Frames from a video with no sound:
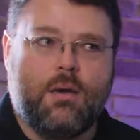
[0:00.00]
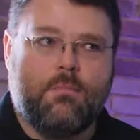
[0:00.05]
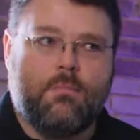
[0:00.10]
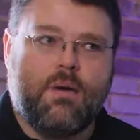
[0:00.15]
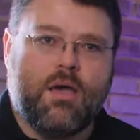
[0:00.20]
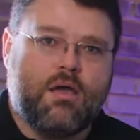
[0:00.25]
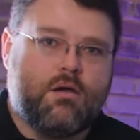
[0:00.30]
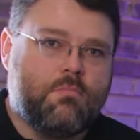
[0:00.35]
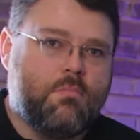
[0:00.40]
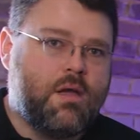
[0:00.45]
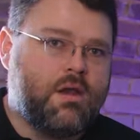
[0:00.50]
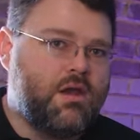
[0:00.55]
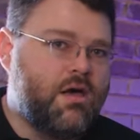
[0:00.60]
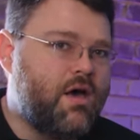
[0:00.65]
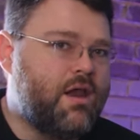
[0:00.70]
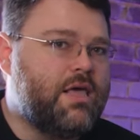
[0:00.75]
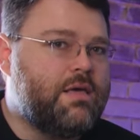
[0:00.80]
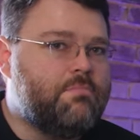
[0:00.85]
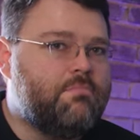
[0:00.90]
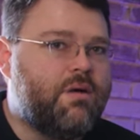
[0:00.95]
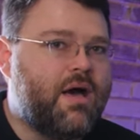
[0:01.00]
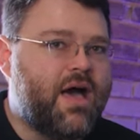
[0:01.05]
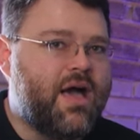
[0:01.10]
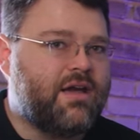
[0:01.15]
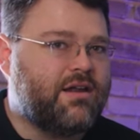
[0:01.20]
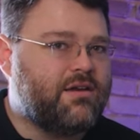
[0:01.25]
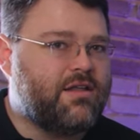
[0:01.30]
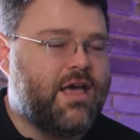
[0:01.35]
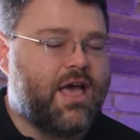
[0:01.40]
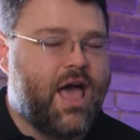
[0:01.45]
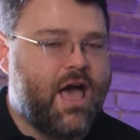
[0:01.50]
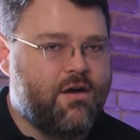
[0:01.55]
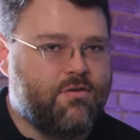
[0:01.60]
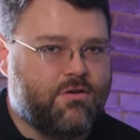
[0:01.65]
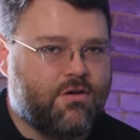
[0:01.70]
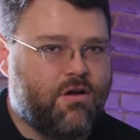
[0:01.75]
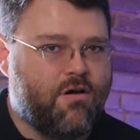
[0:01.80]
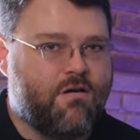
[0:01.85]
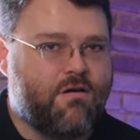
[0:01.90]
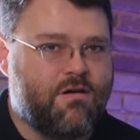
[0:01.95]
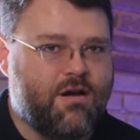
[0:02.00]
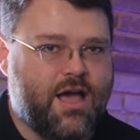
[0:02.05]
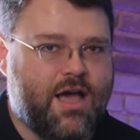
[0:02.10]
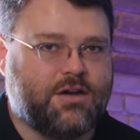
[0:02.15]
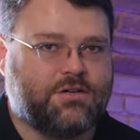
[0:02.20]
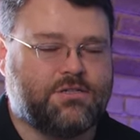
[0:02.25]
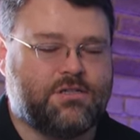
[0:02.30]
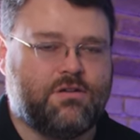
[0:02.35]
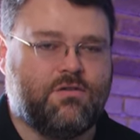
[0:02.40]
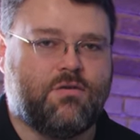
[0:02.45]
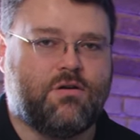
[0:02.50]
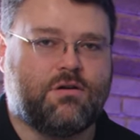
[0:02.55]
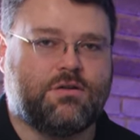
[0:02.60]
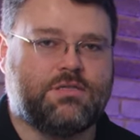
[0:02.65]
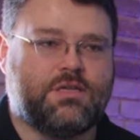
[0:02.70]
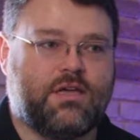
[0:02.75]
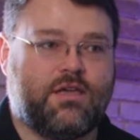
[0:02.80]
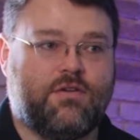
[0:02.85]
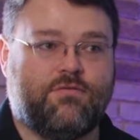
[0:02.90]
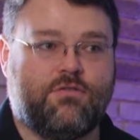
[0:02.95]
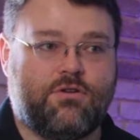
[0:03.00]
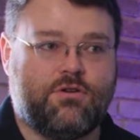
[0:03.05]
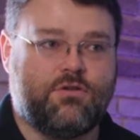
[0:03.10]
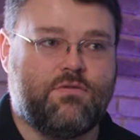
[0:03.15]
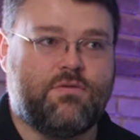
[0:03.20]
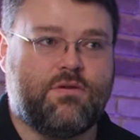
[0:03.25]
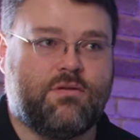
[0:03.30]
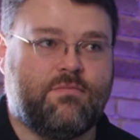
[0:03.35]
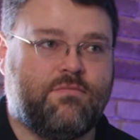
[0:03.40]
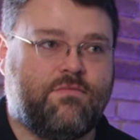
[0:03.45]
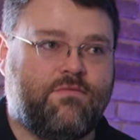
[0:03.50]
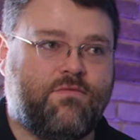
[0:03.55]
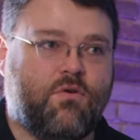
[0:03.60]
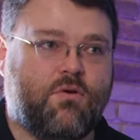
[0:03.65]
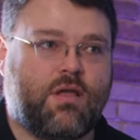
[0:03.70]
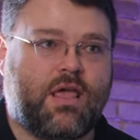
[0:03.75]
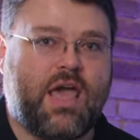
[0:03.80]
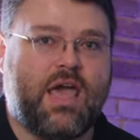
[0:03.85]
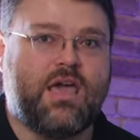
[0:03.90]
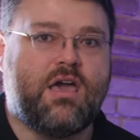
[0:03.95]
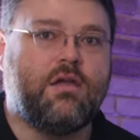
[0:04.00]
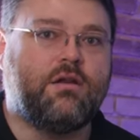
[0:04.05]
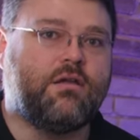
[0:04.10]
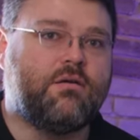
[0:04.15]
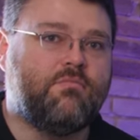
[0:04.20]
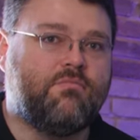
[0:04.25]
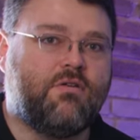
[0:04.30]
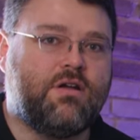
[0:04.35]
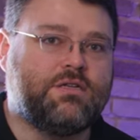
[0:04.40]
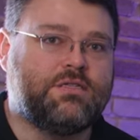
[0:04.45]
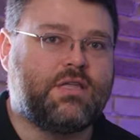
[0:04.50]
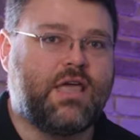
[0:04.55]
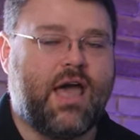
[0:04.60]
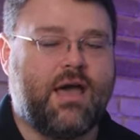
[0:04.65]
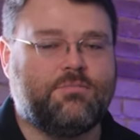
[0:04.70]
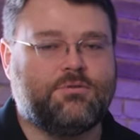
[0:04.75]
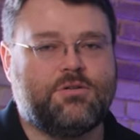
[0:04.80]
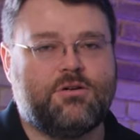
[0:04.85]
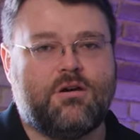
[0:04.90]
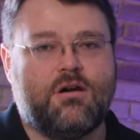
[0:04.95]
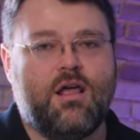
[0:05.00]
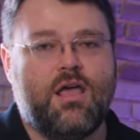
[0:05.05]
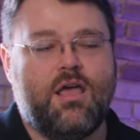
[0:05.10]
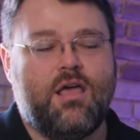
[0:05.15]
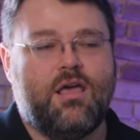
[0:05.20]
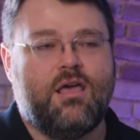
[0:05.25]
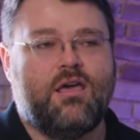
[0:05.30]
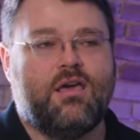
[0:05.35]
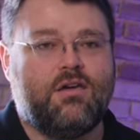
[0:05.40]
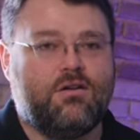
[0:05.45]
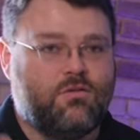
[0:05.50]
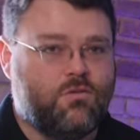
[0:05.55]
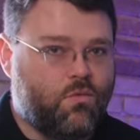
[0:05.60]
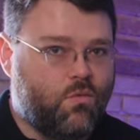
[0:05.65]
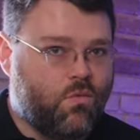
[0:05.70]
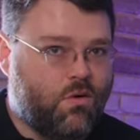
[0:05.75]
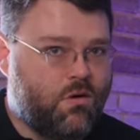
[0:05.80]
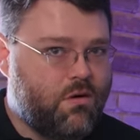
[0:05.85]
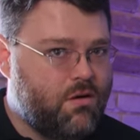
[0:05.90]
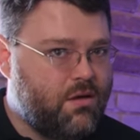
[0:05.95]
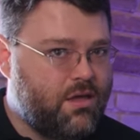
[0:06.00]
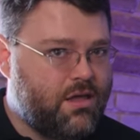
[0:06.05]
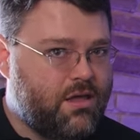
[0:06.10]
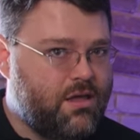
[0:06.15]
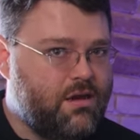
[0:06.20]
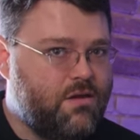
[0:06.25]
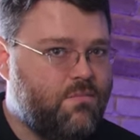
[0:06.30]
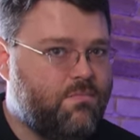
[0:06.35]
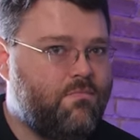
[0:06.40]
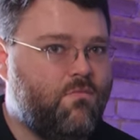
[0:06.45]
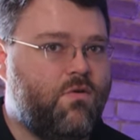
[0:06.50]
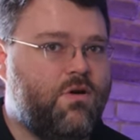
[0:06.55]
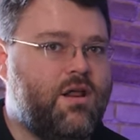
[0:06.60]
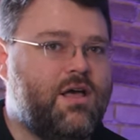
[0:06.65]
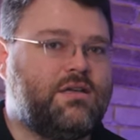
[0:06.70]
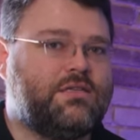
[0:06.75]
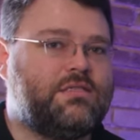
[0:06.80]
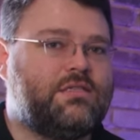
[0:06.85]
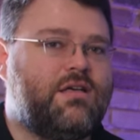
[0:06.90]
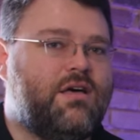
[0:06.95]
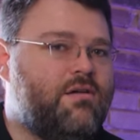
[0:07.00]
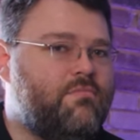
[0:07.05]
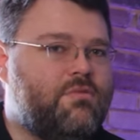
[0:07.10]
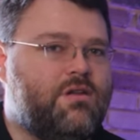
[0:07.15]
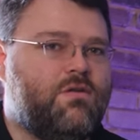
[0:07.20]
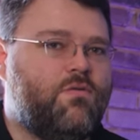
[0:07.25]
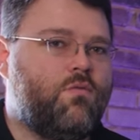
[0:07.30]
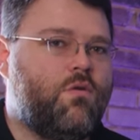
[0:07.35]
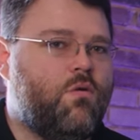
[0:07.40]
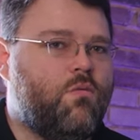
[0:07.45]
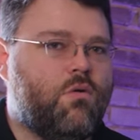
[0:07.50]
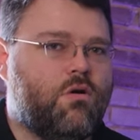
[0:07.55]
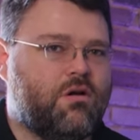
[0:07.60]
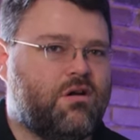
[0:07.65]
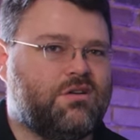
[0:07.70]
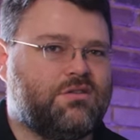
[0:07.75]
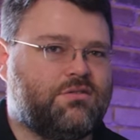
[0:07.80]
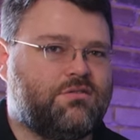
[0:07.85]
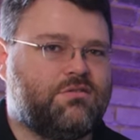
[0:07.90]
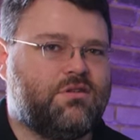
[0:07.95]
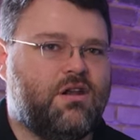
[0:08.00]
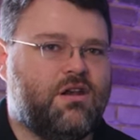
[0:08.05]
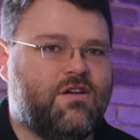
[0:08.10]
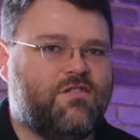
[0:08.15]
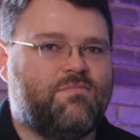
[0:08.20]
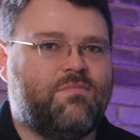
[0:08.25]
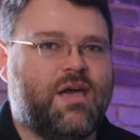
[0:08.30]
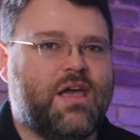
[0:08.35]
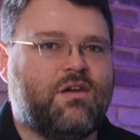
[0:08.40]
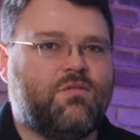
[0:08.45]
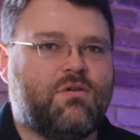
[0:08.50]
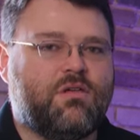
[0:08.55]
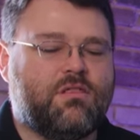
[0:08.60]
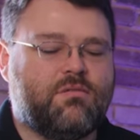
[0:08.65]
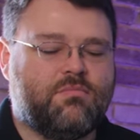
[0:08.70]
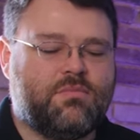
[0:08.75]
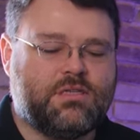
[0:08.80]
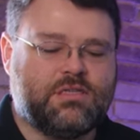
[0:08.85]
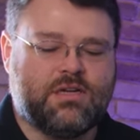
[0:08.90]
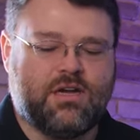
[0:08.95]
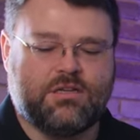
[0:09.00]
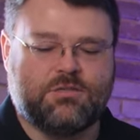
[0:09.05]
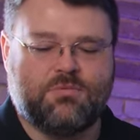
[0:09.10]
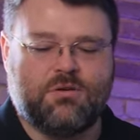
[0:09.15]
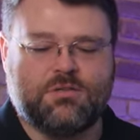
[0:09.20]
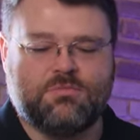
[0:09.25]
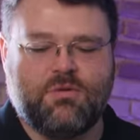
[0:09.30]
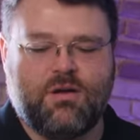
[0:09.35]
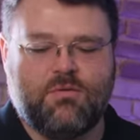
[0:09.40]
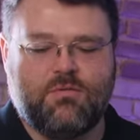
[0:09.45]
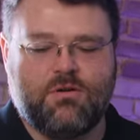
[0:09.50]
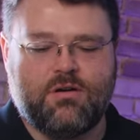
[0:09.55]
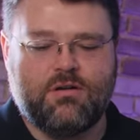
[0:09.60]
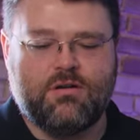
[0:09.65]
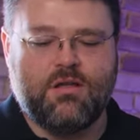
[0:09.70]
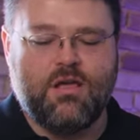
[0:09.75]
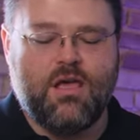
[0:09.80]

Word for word: may or may not impact how the card actually works. Like if you're doing 4K uncompressed capture, it'll work in a 1x slot, but it won't work because there's not enough bandwidth in PCI Express by one.